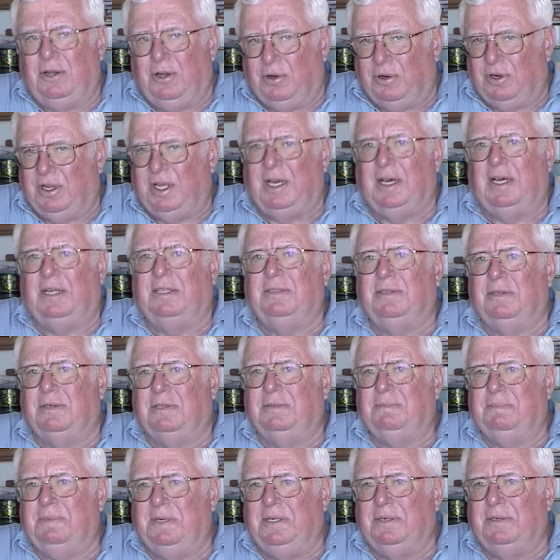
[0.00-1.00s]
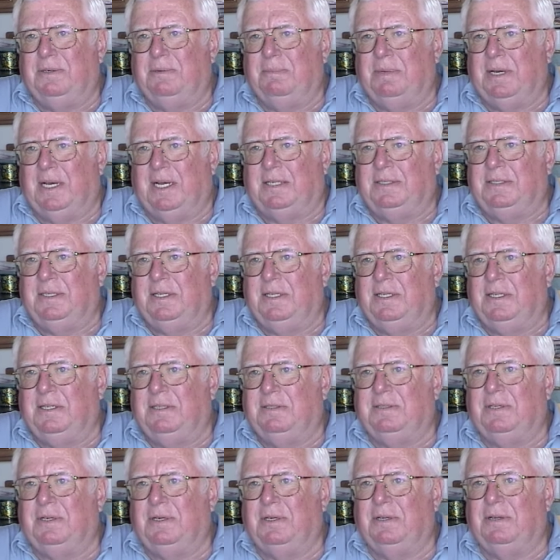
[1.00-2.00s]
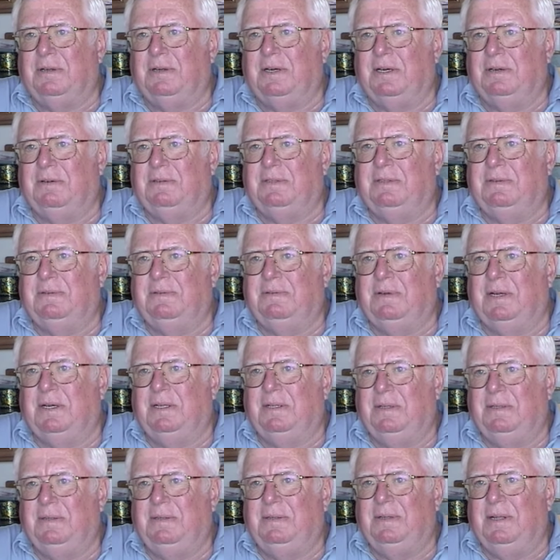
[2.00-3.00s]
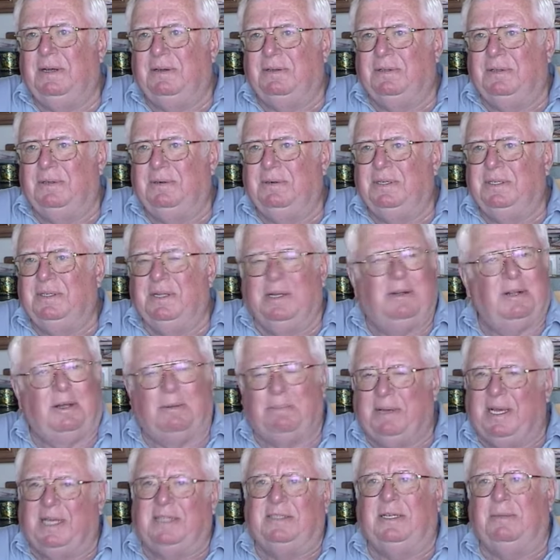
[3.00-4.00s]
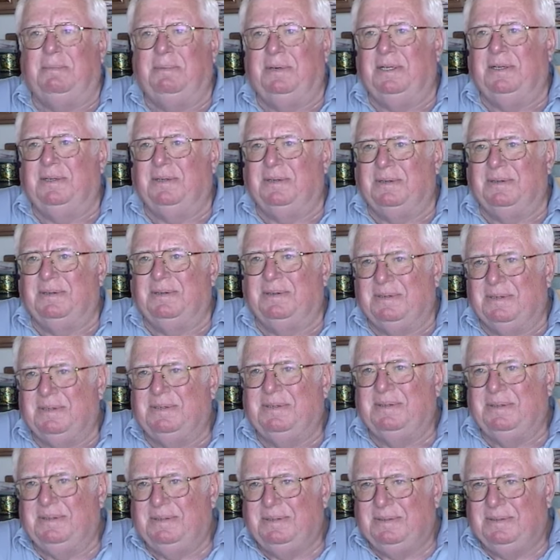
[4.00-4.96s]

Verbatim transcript: the Donny guys, of course, Peter and Patsy. They used to always try to outdo each other. Patsy, Peter, and